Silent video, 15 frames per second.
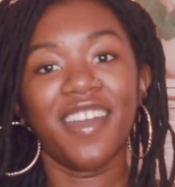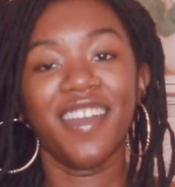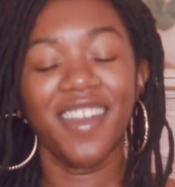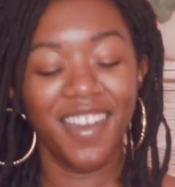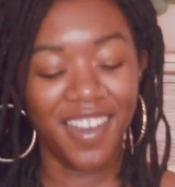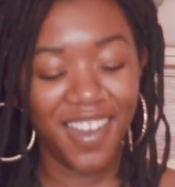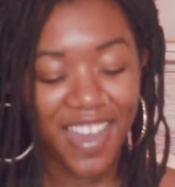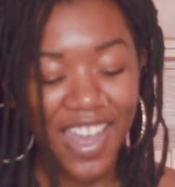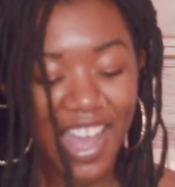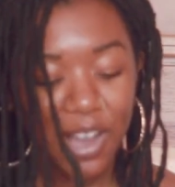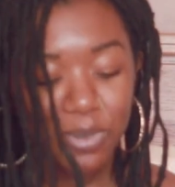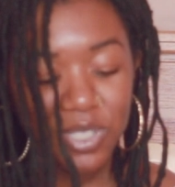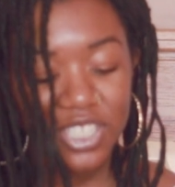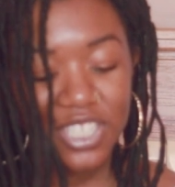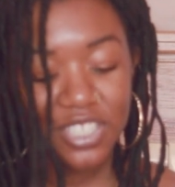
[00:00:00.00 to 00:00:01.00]
It
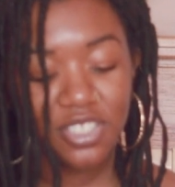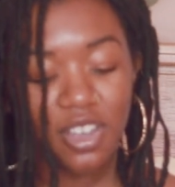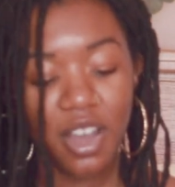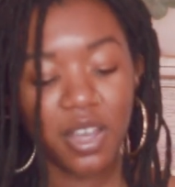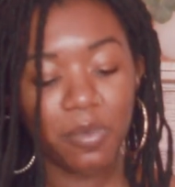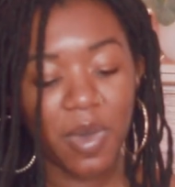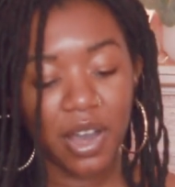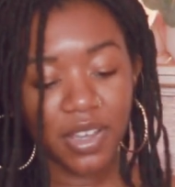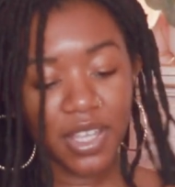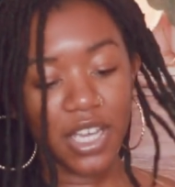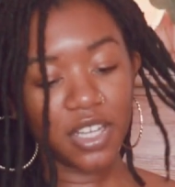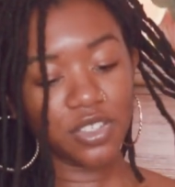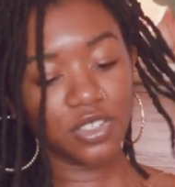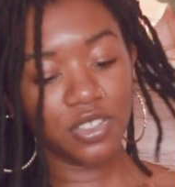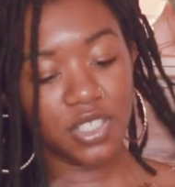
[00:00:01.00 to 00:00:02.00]
was just talking about
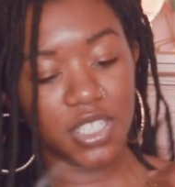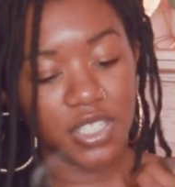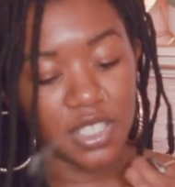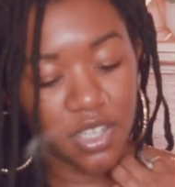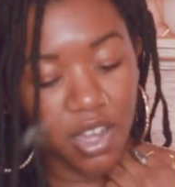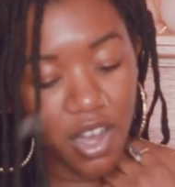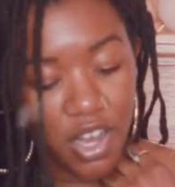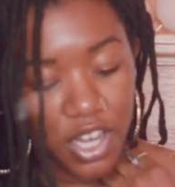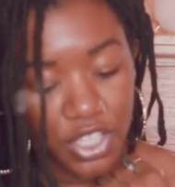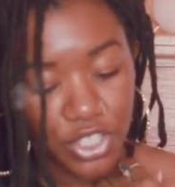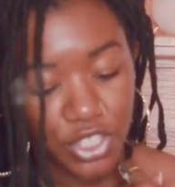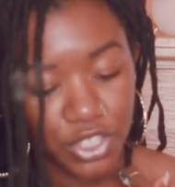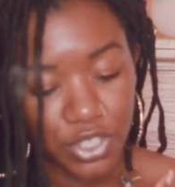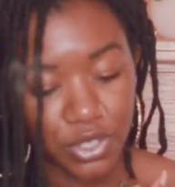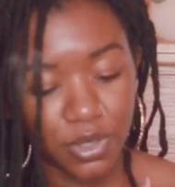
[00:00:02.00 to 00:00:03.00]
Cancer season. Oh
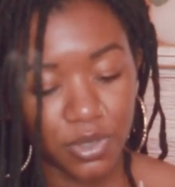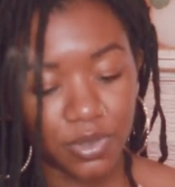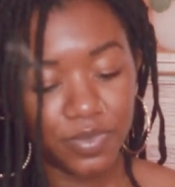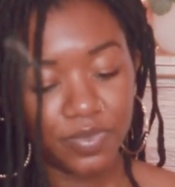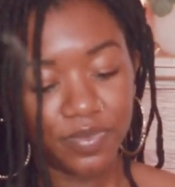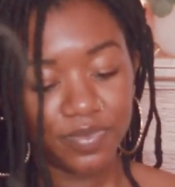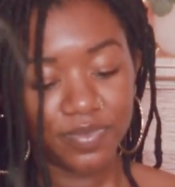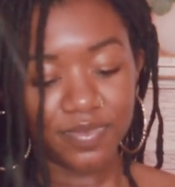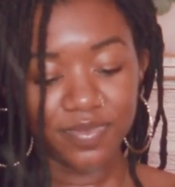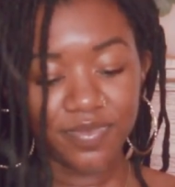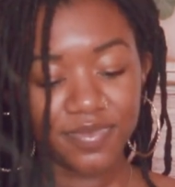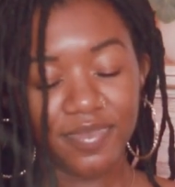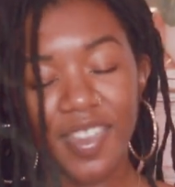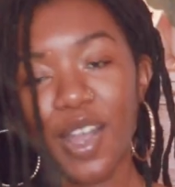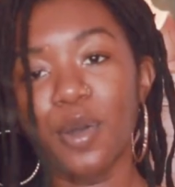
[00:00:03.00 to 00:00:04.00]
shoot.
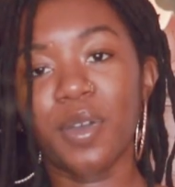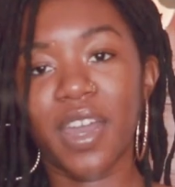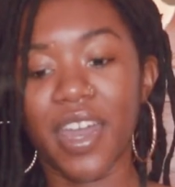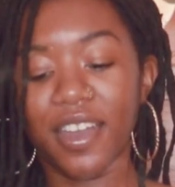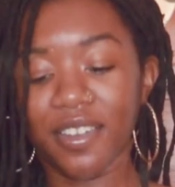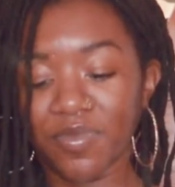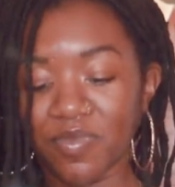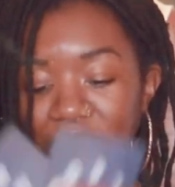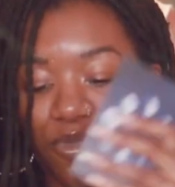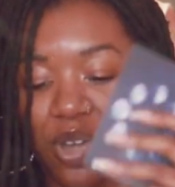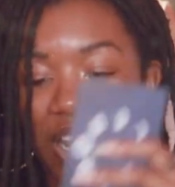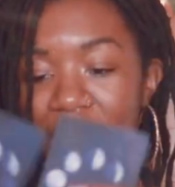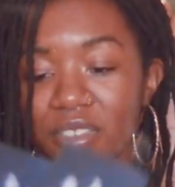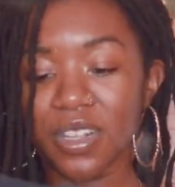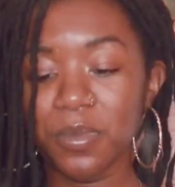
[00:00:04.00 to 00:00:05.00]
Okay,
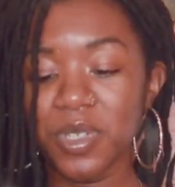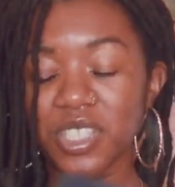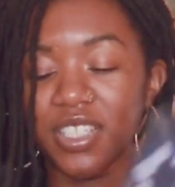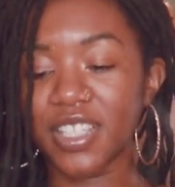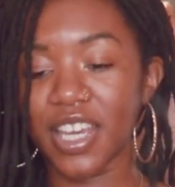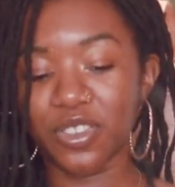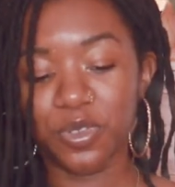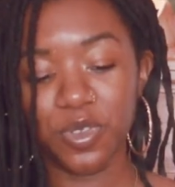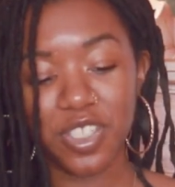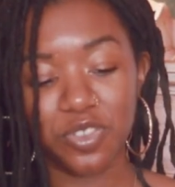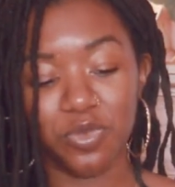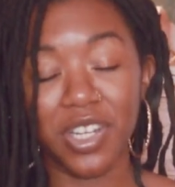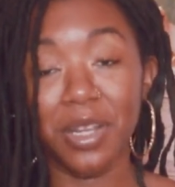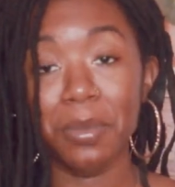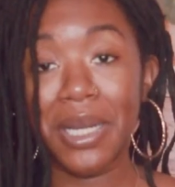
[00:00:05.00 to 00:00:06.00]
whatever, let me just get through this
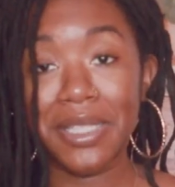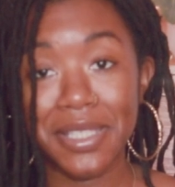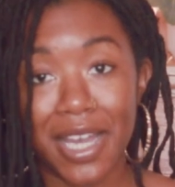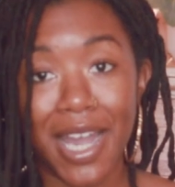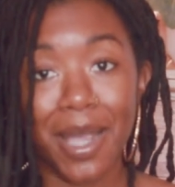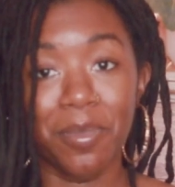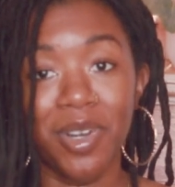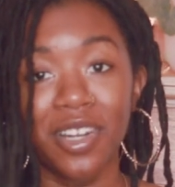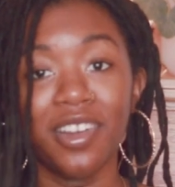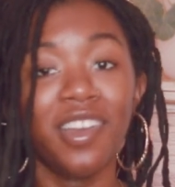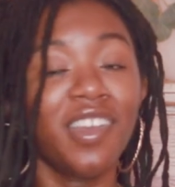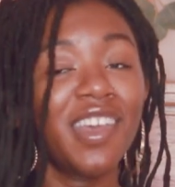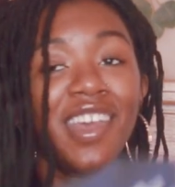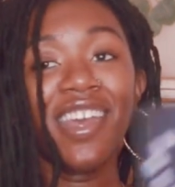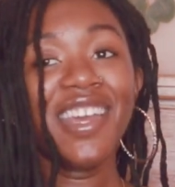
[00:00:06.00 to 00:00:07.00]
reading. My timer
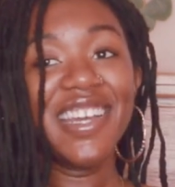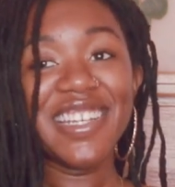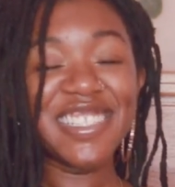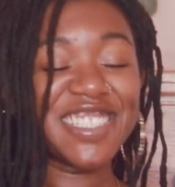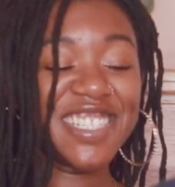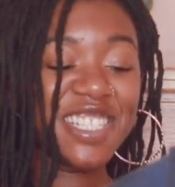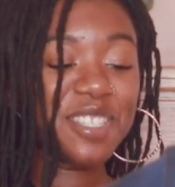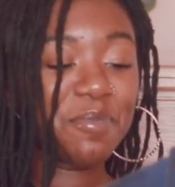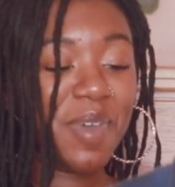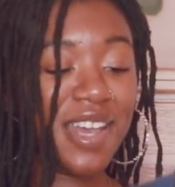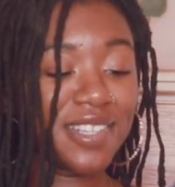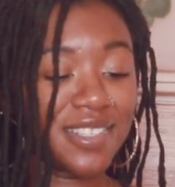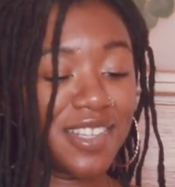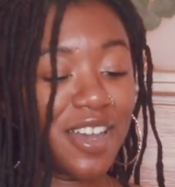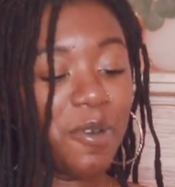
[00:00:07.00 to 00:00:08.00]
just
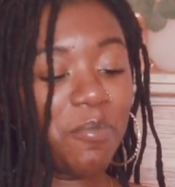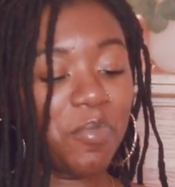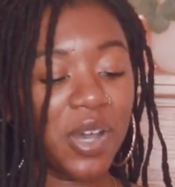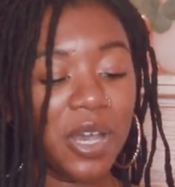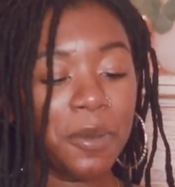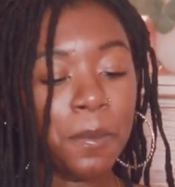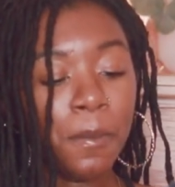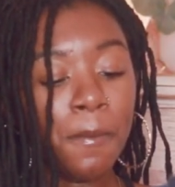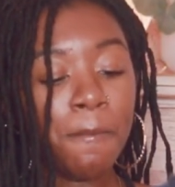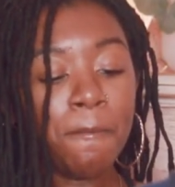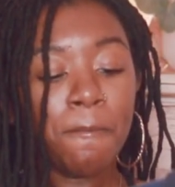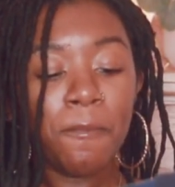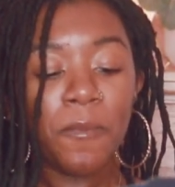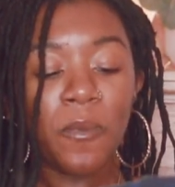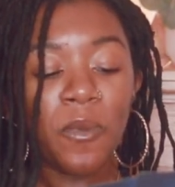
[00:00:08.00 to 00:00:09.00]
messed up. But
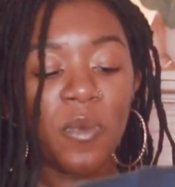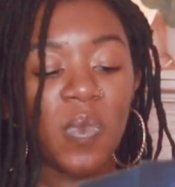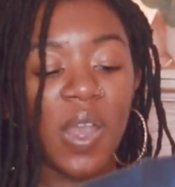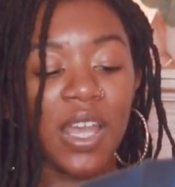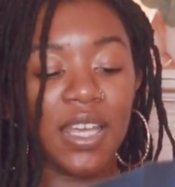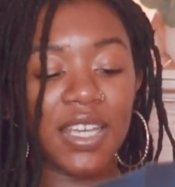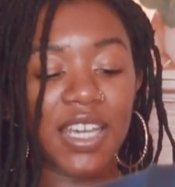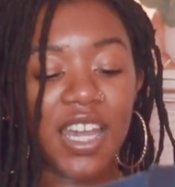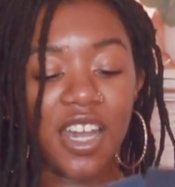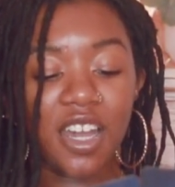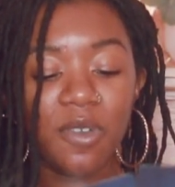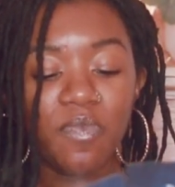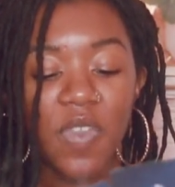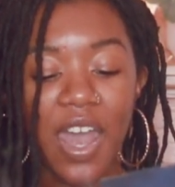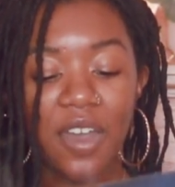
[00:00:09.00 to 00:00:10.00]

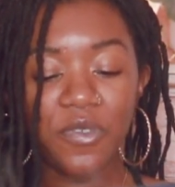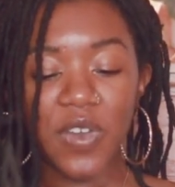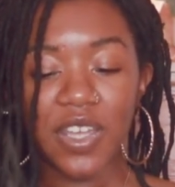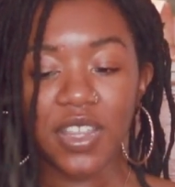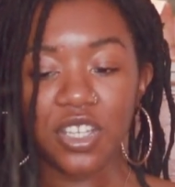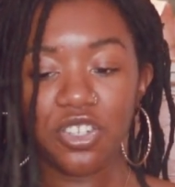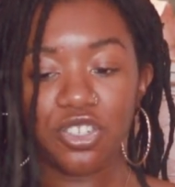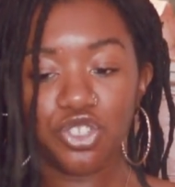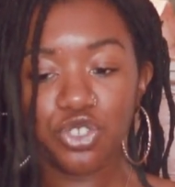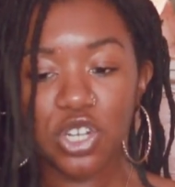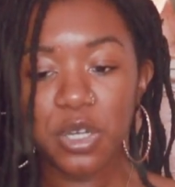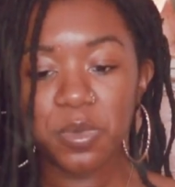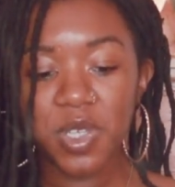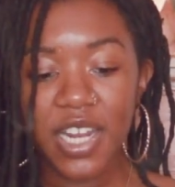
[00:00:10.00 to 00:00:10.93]
yeah, have faith in your dreams.